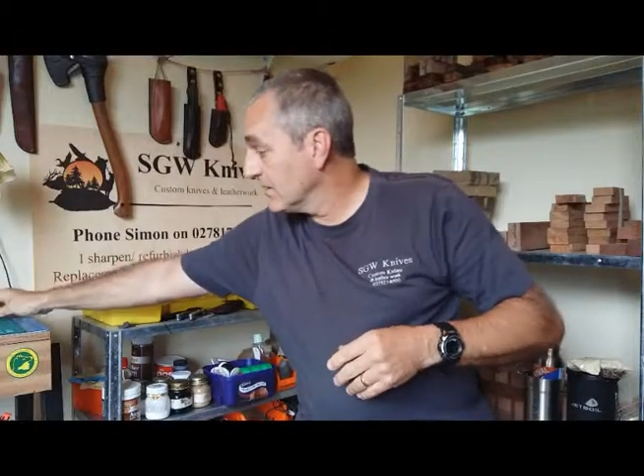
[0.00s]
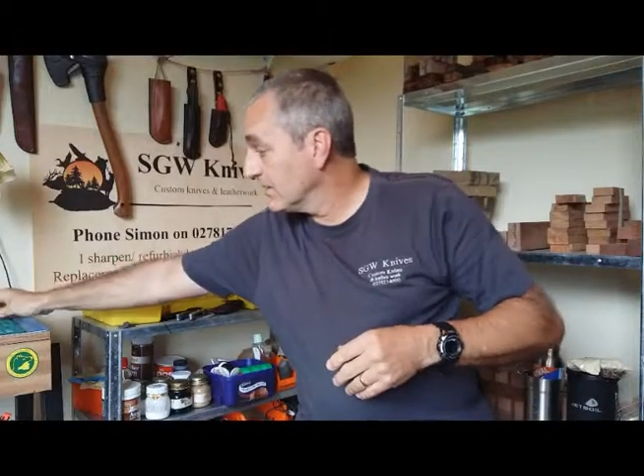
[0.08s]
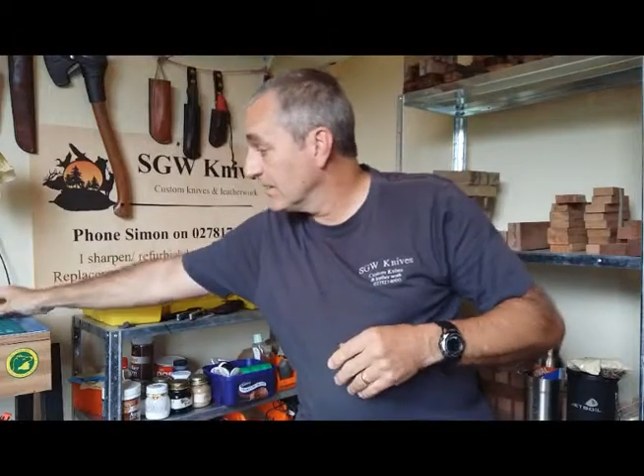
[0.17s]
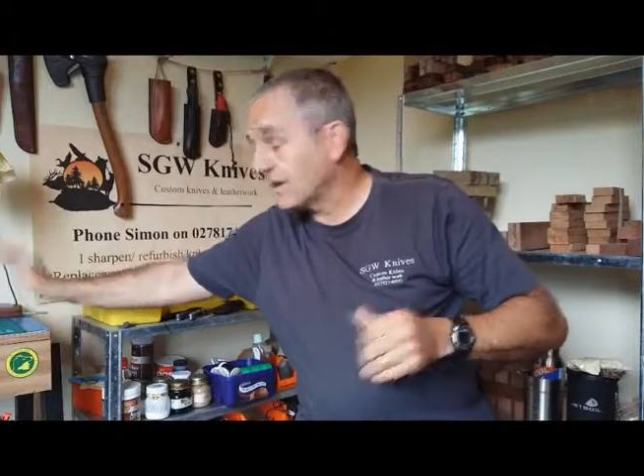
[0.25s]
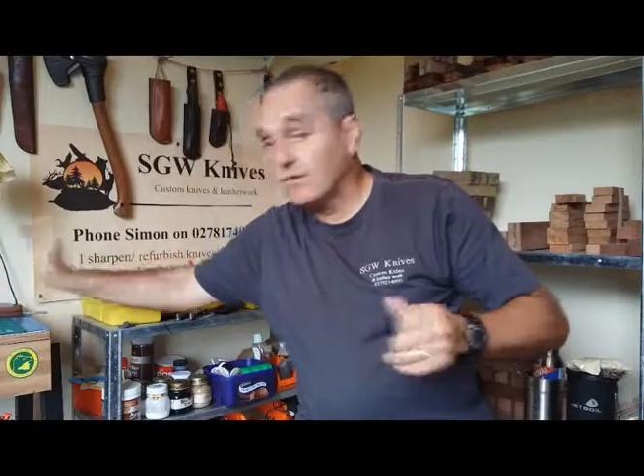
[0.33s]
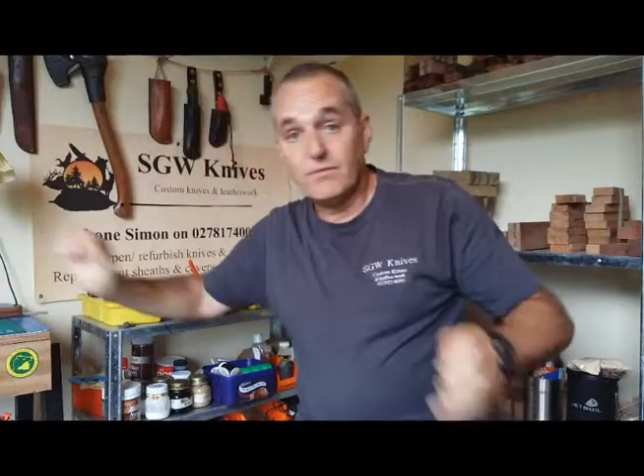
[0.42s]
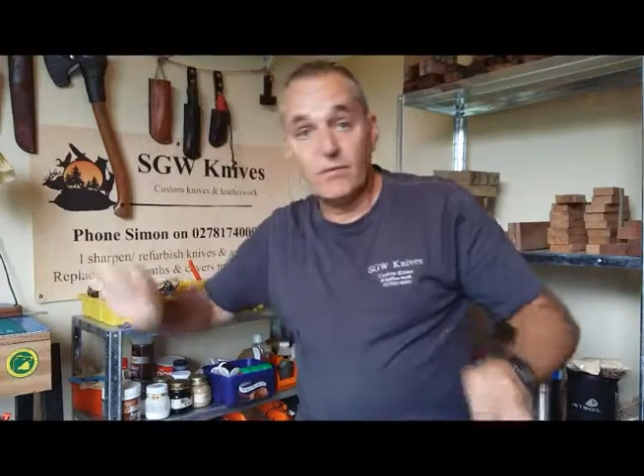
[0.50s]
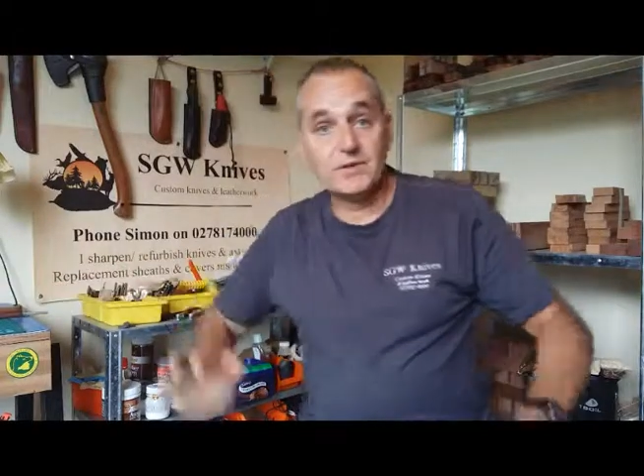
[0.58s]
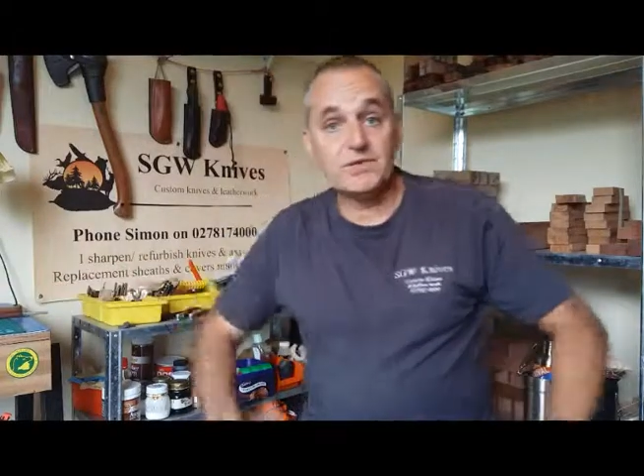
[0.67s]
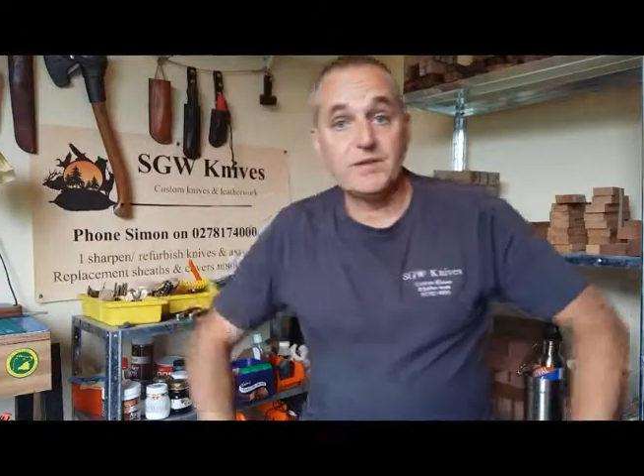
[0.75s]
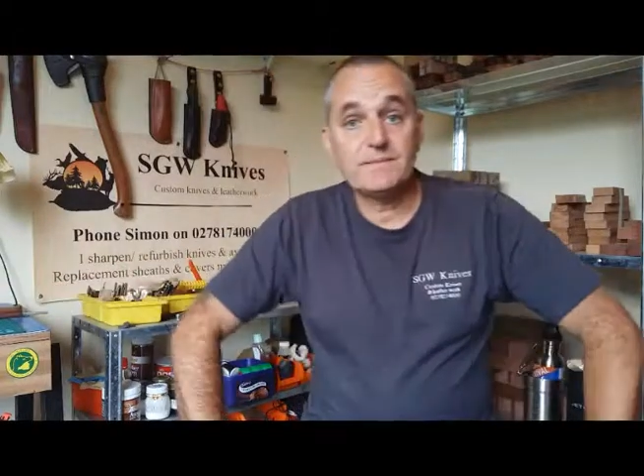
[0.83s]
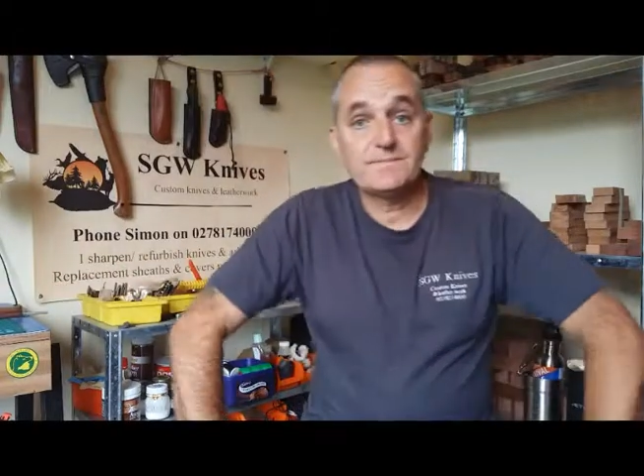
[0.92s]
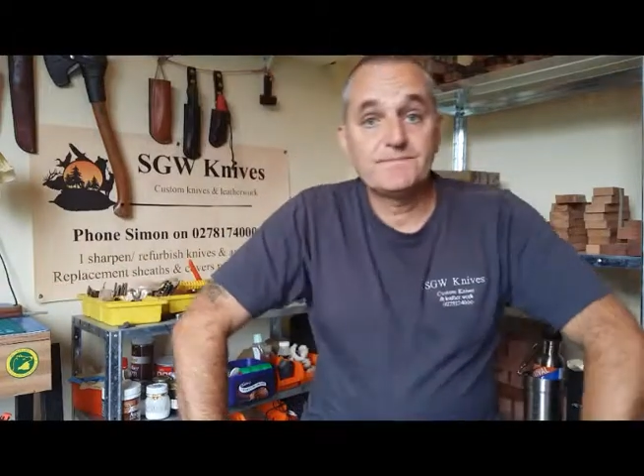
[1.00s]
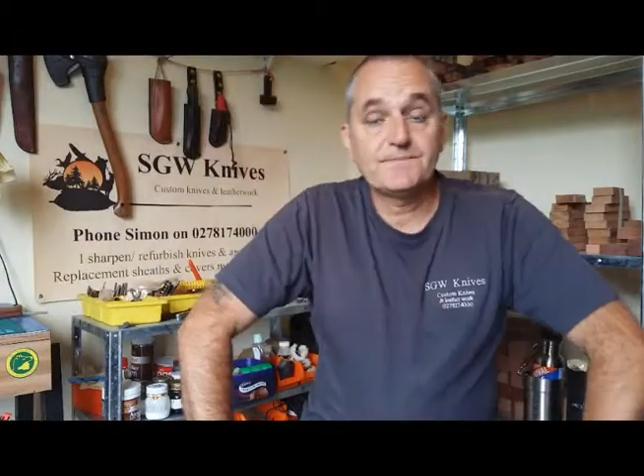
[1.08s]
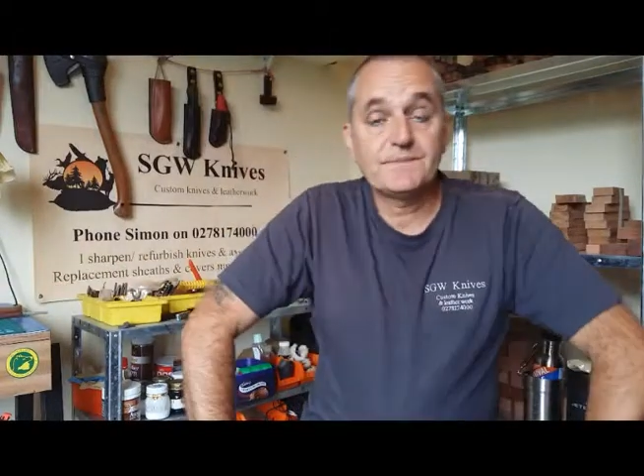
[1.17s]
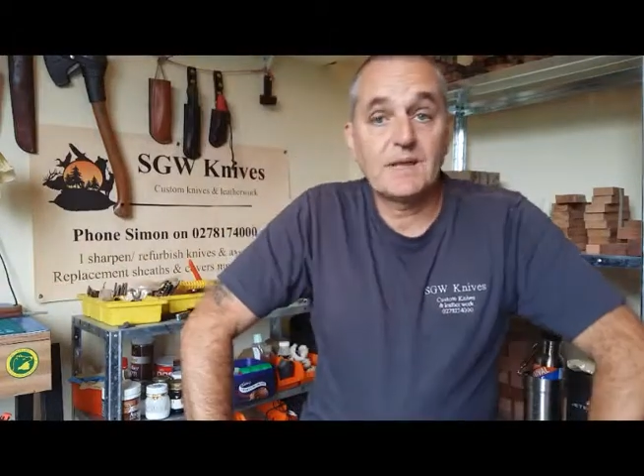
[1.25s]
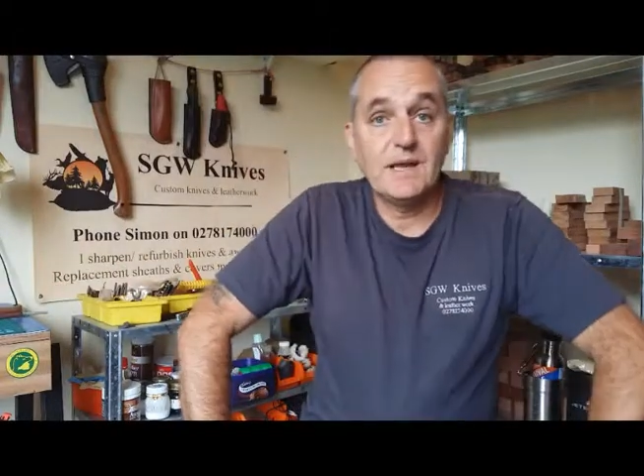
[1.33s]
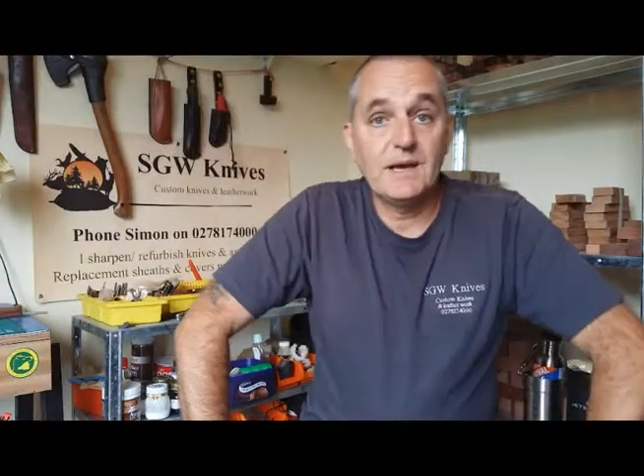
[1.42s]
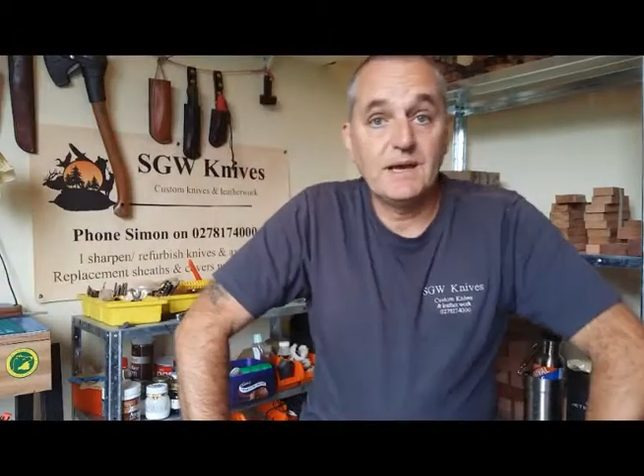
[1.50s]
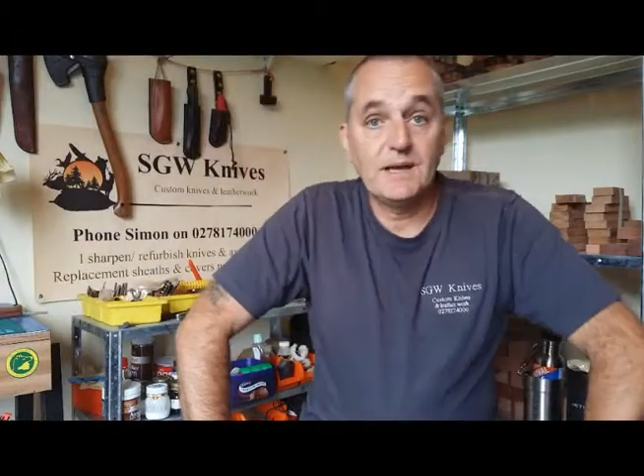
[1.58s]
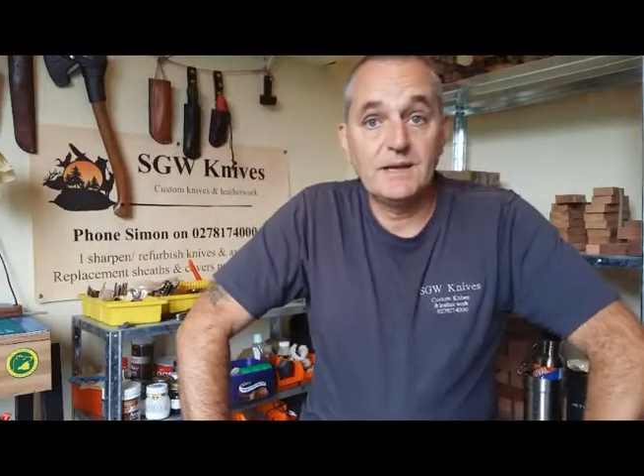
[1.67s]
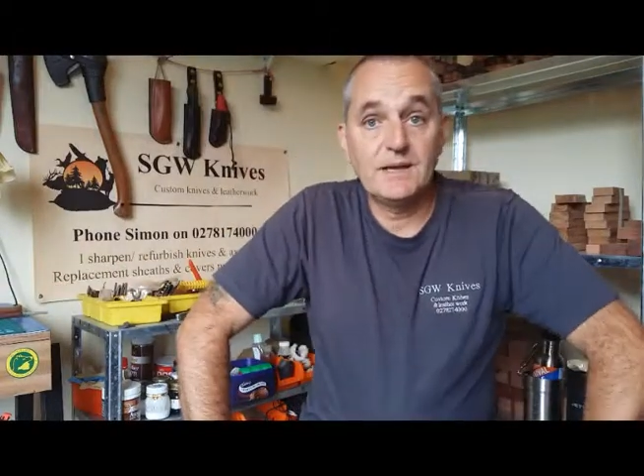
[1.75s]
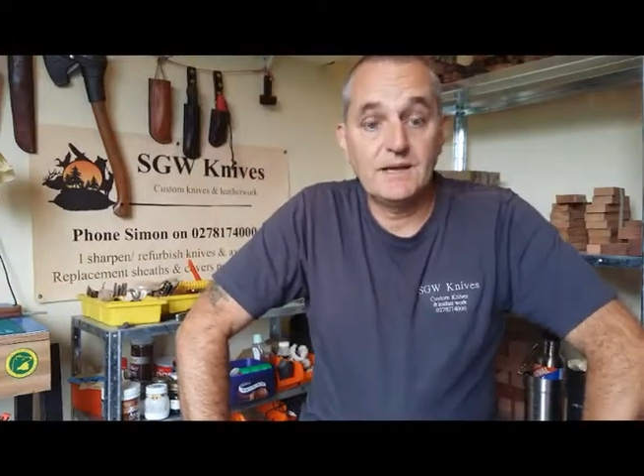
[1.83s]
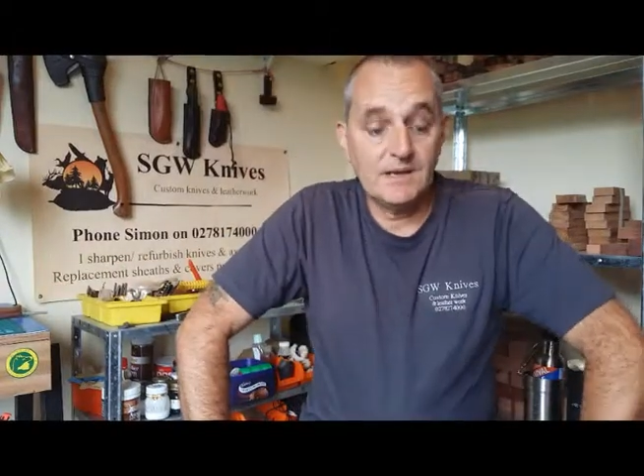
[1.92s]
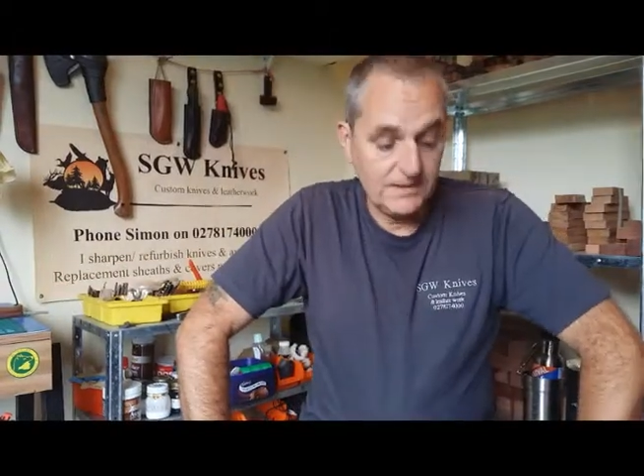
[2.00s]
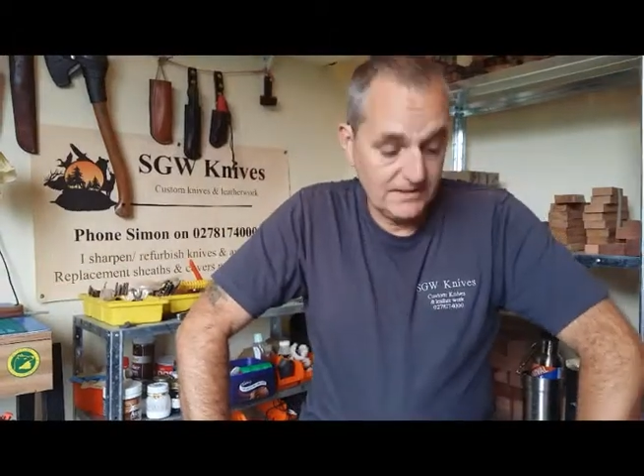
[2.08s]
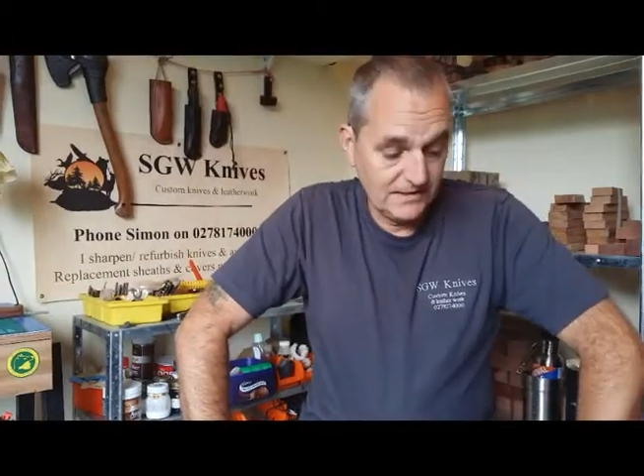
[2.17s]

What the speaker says: Thank you for watching, and